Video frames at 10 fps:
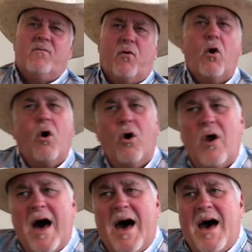for
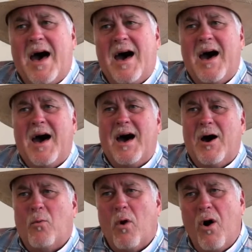
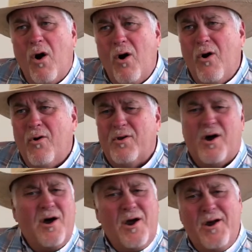I want
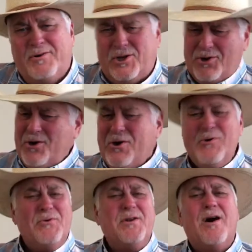her
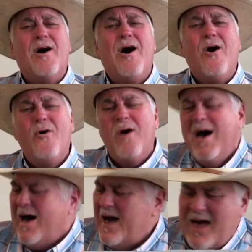to know
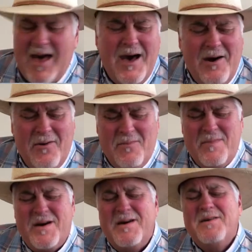how
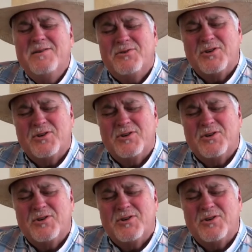much